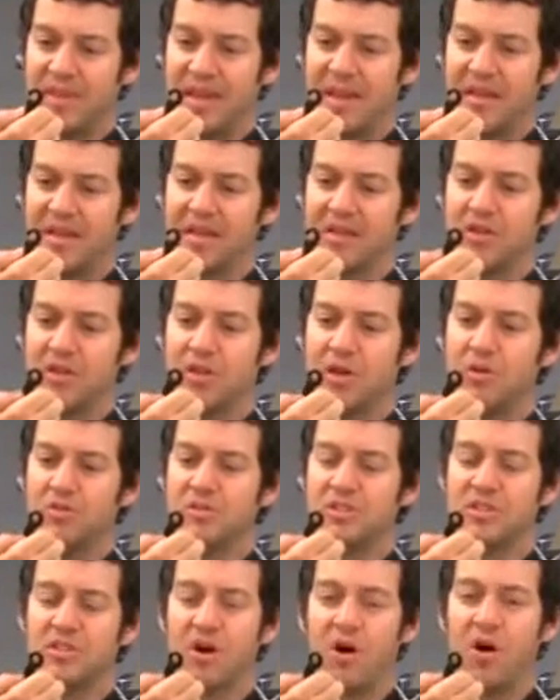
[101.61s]
that
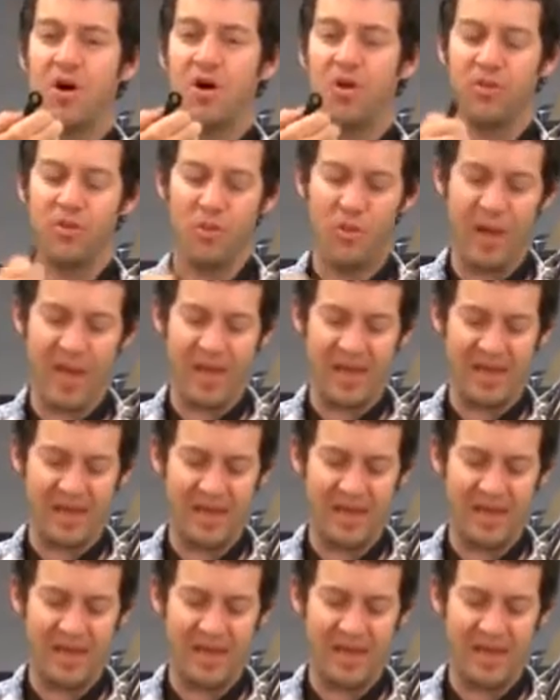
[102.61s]
closes all the way,